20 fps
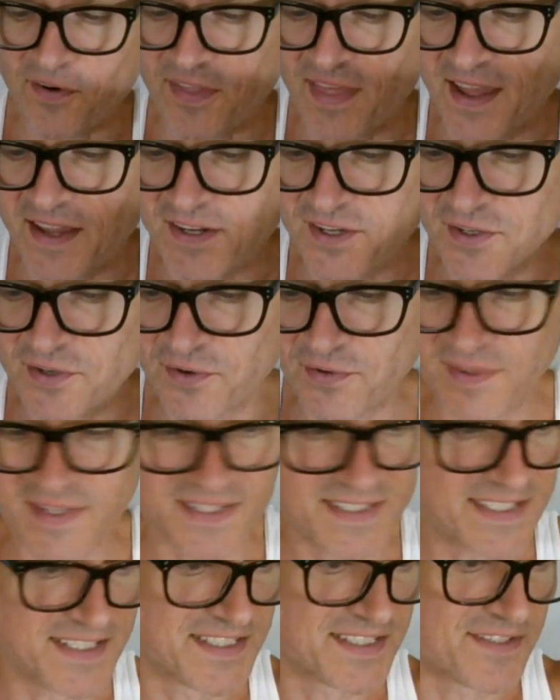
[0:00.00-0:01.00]
They do.
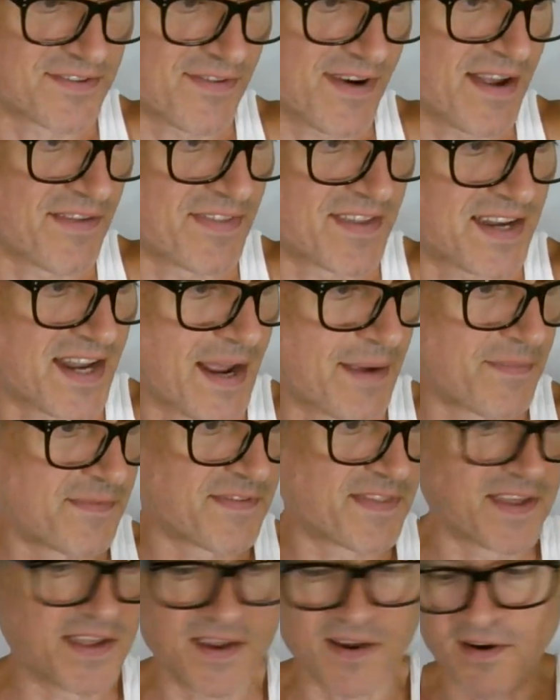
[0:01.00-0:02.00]
This is around the time of
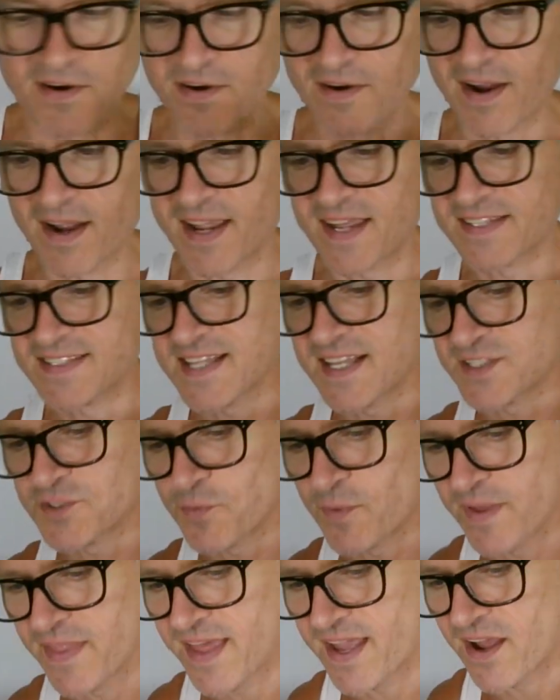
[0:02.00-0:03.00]
the year. I guess that's
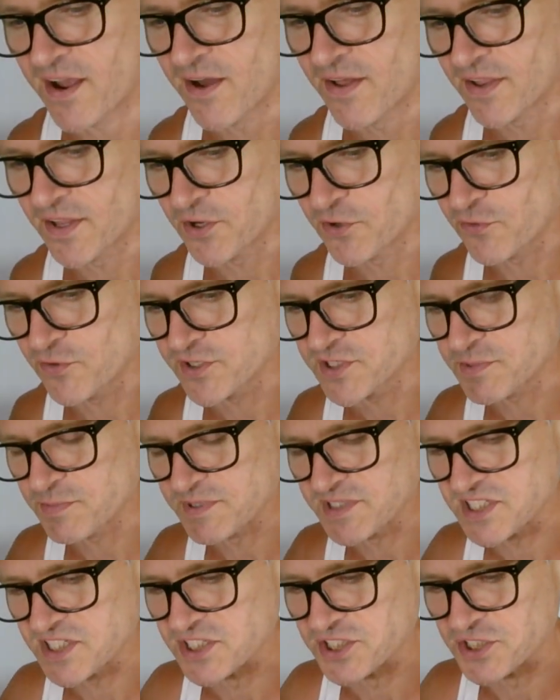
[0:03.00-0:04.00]
why they call it
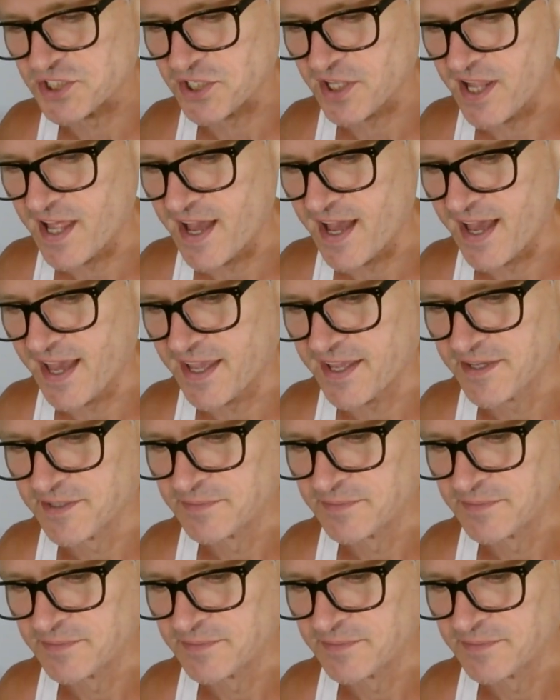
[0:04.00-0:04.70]
Christmas in July.